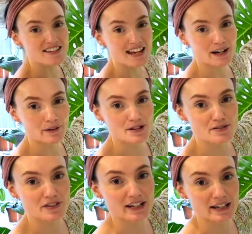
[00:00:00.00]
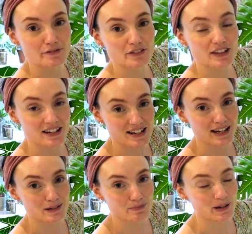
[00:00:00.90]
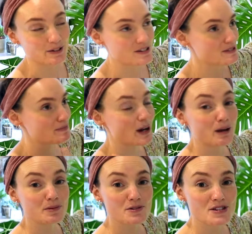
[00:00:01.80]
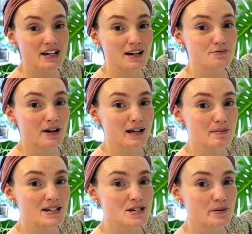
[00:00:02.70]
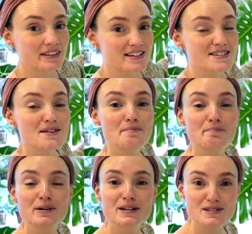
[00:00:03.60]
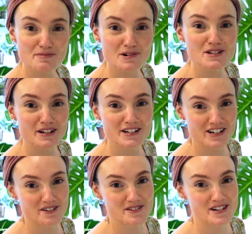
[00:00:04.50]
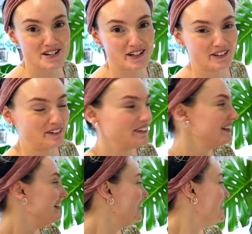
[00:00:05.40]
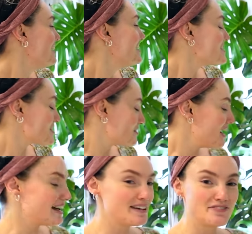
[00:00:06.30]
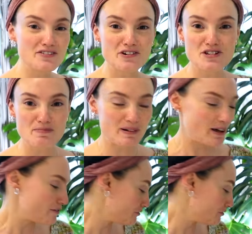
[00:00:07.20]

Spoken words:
the areas of the leaf that had burnt. I'm not saying I'd recommend doing this, but it's what I chose to do. So yeah, if you've got a plant,